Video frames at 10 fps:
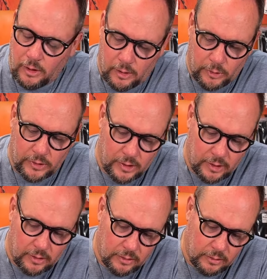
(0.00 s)
I'm going to
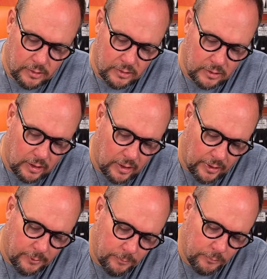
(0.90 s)
take this Glide